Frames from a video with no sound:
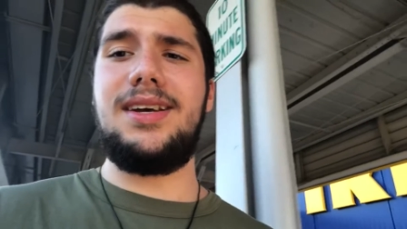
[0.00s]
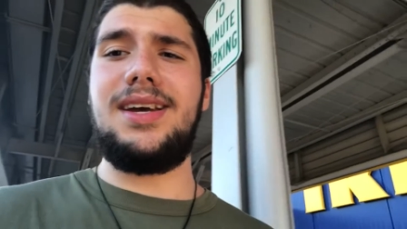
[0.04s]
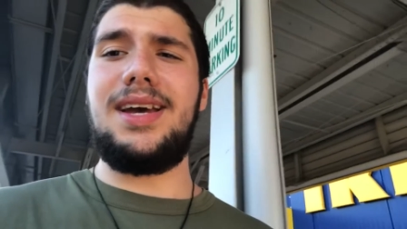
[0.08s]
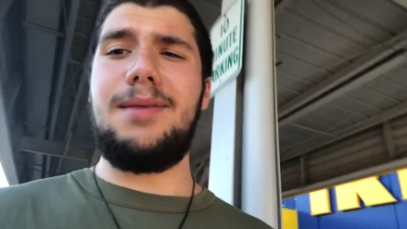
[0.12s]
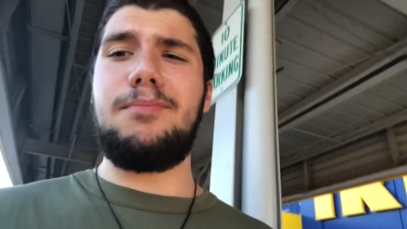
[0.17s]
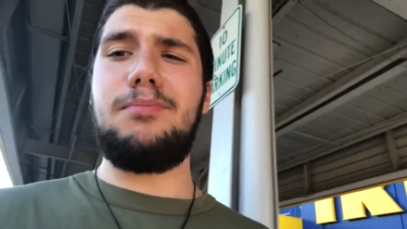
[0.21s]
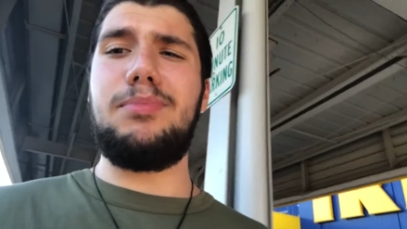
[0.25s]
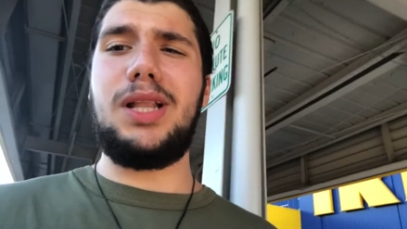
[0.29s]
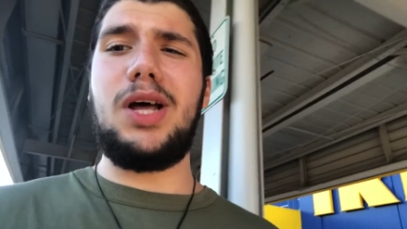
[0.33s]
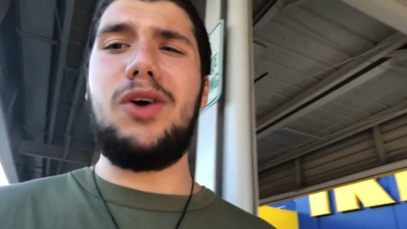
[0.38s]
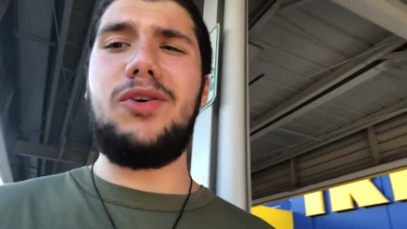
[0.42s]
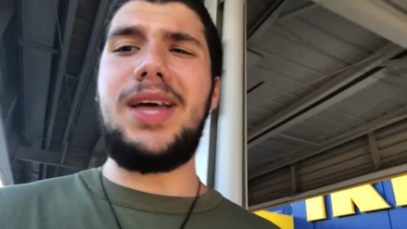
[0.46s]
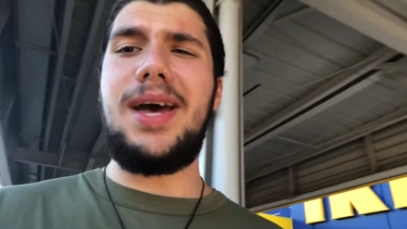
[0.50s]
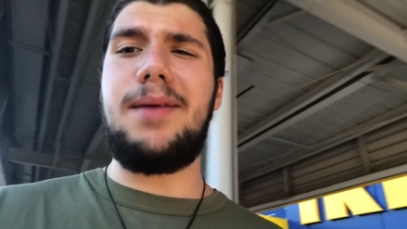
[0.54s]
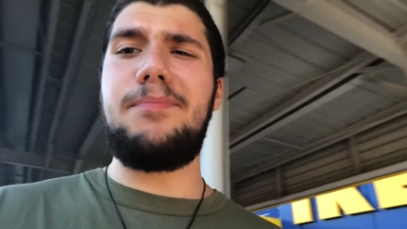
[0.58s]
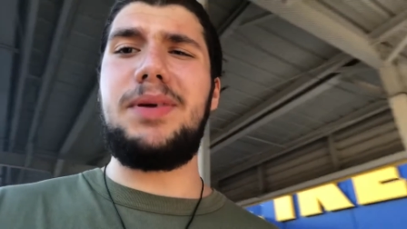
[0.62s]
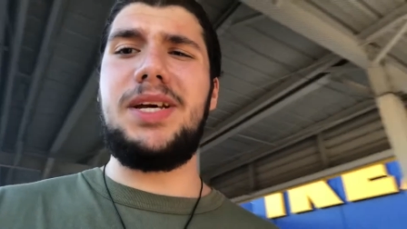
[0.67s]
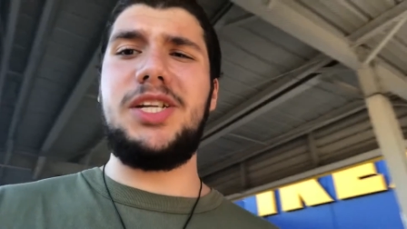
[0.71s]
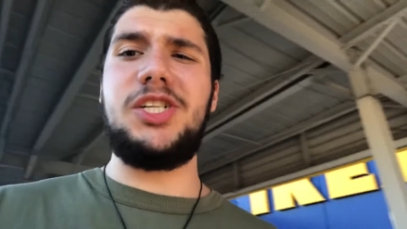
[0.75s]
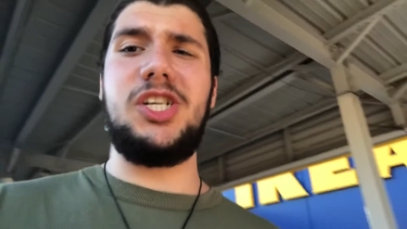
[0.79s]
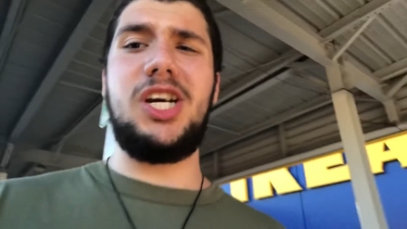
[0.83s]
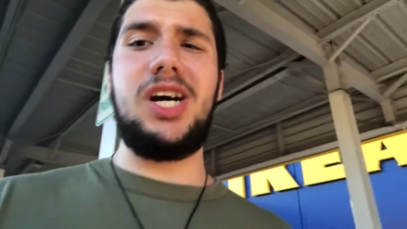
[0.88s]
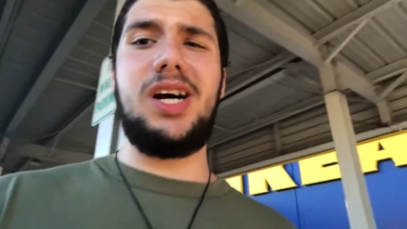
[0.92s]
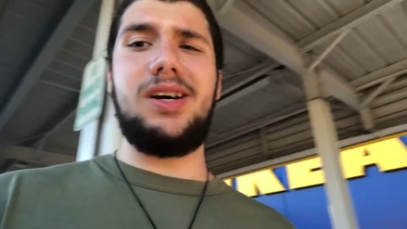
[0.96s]
and blow that
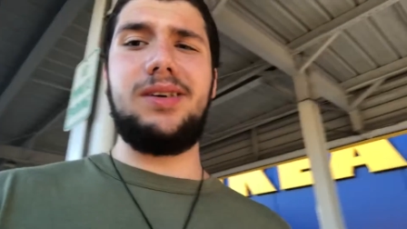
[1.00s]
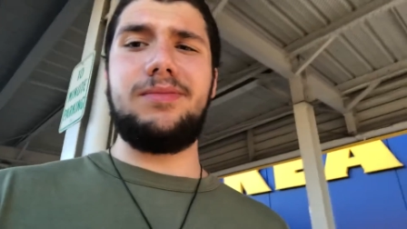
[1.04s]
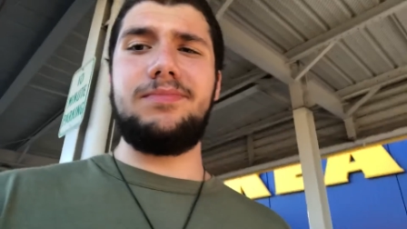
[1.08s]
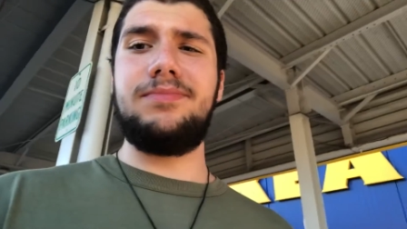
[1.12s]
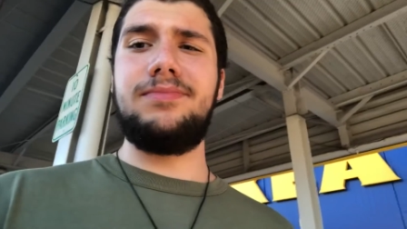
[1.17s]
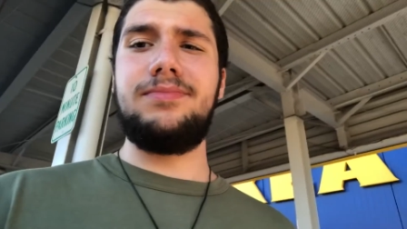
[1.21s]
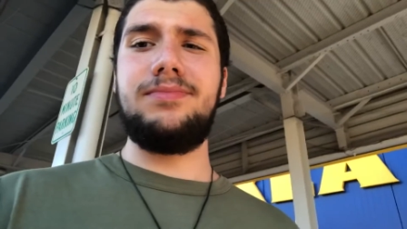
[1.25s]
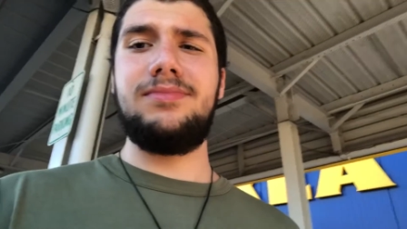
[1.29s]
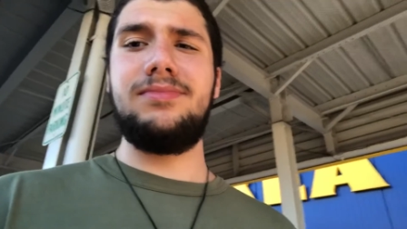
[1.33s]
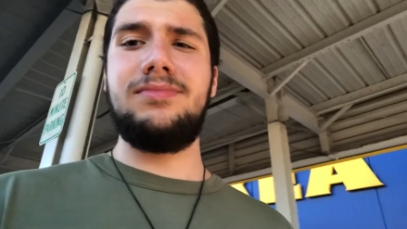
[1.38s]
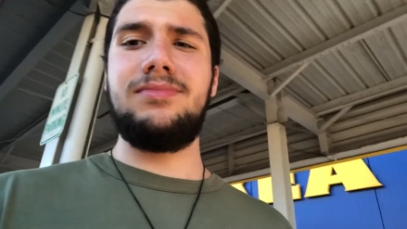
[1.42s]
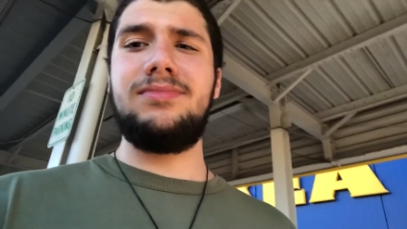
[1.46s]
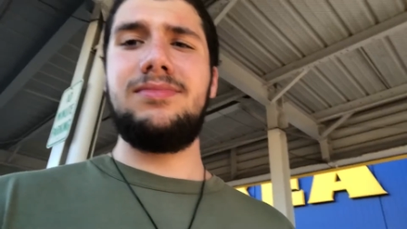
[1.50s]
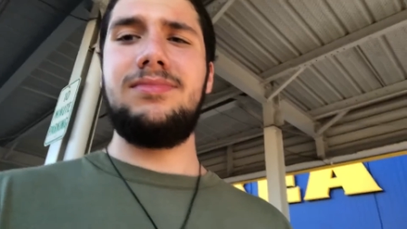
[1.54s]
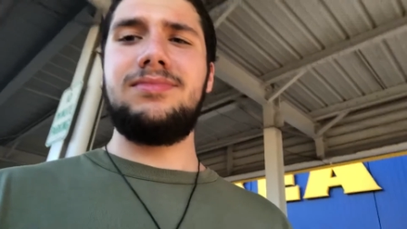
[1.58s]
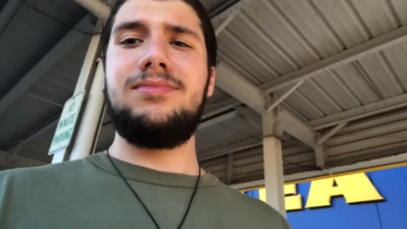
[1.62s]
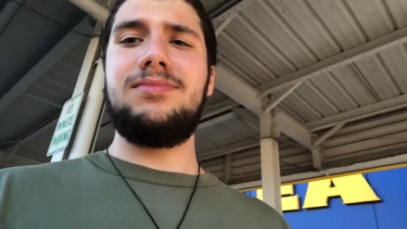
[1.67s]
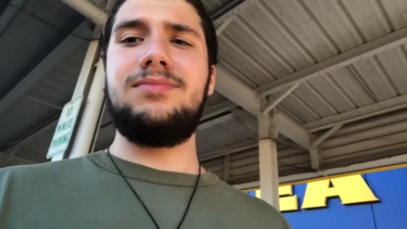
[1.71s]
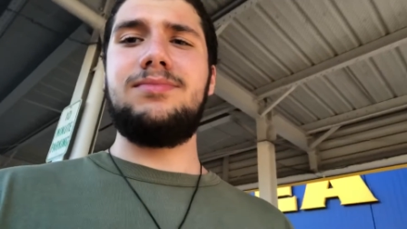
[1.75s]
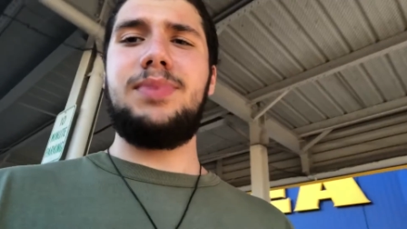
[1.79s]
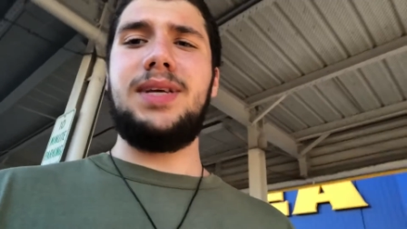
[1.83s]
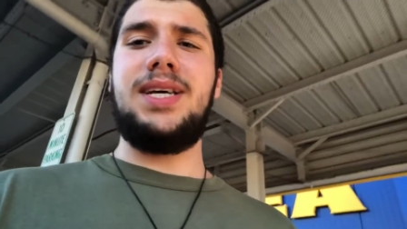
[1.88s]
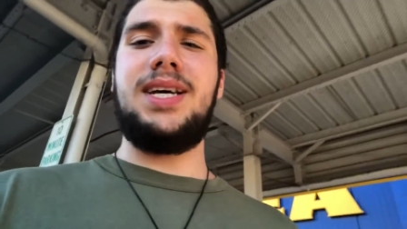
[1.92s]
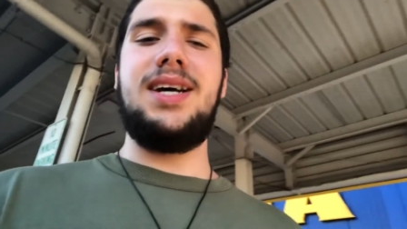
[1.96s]
bitch up
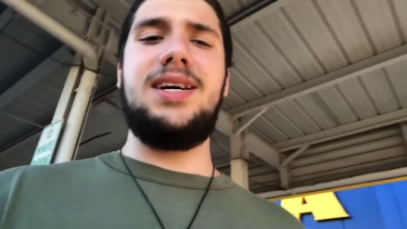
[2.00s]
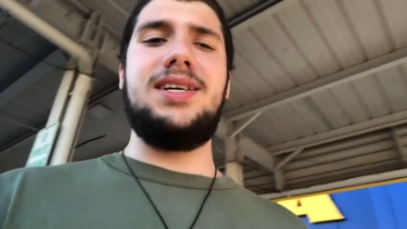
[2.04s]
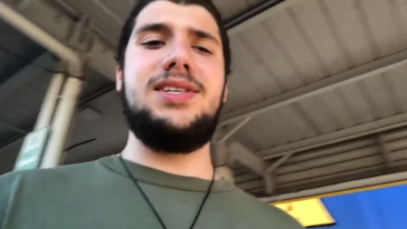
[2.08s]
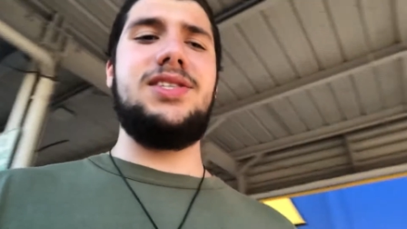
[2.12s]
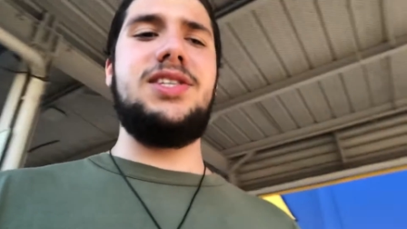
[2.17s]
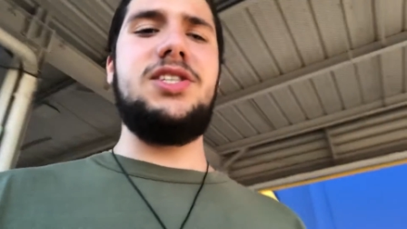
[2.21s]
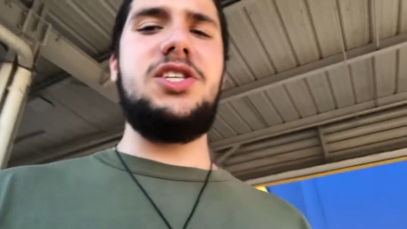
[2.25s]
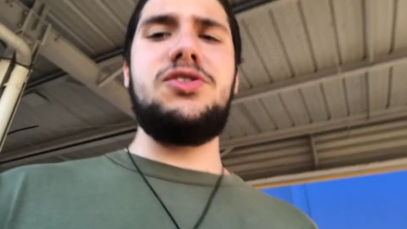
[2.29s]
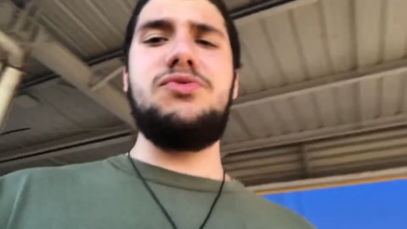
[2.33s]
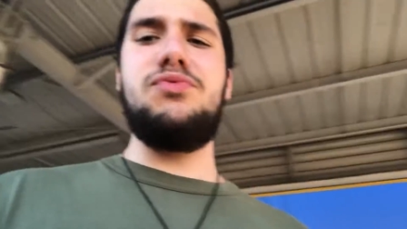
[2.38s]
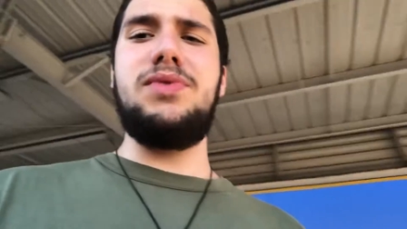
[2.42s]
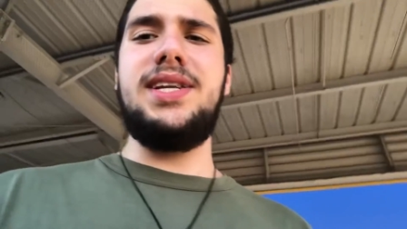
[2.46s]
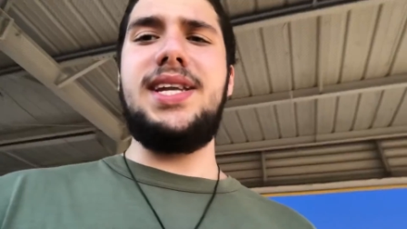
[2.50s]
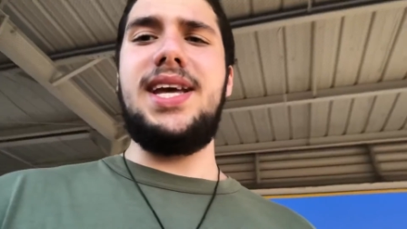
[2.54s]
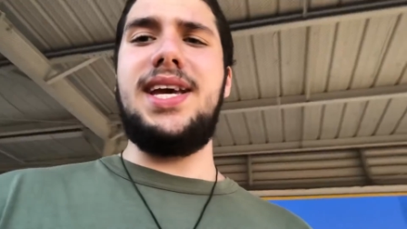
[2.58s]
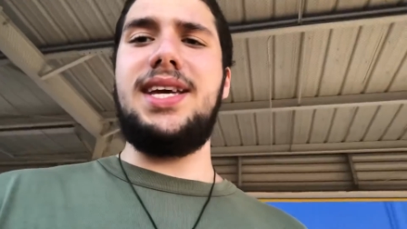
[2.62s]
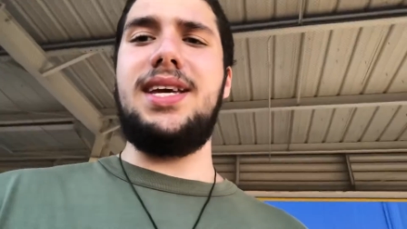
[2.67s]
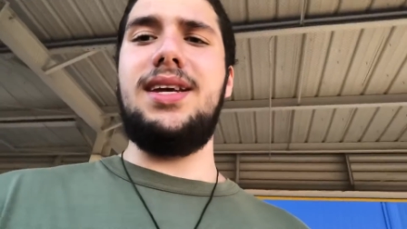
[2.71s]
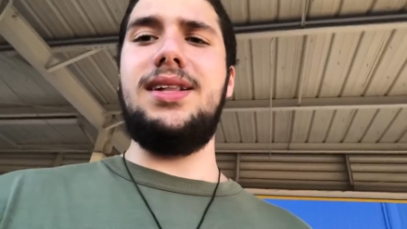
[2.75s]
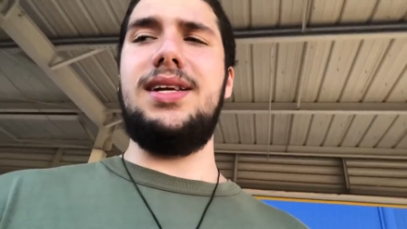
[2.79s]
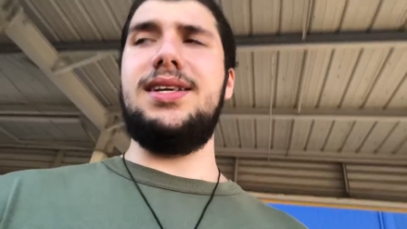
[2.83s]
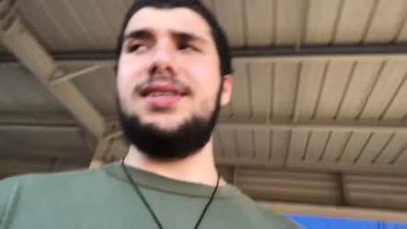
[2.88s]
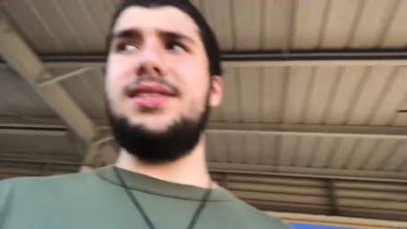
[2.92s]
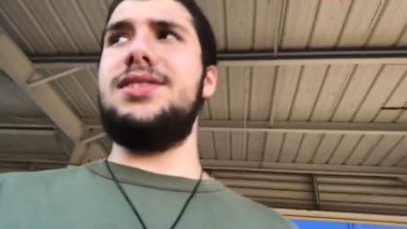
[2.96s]
because this is
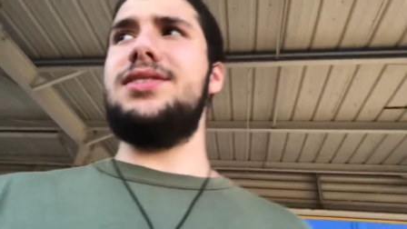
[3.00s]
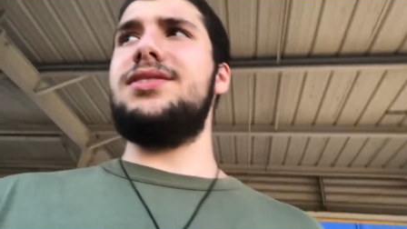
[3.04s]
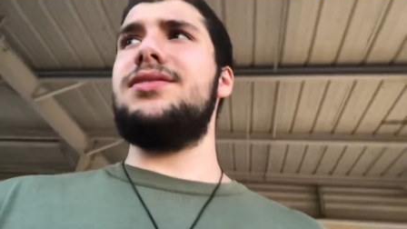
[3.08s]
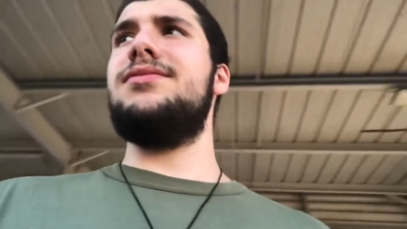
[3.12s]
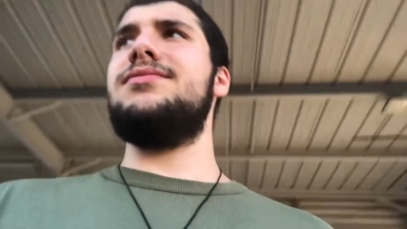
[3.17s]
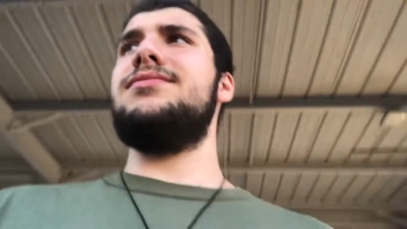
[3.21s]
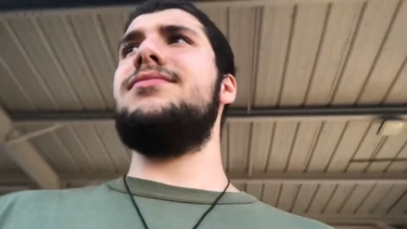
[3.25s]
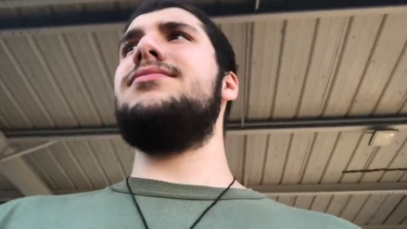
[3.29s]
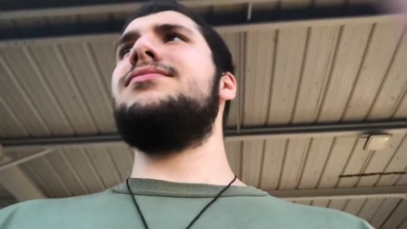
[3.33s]
ridiculous.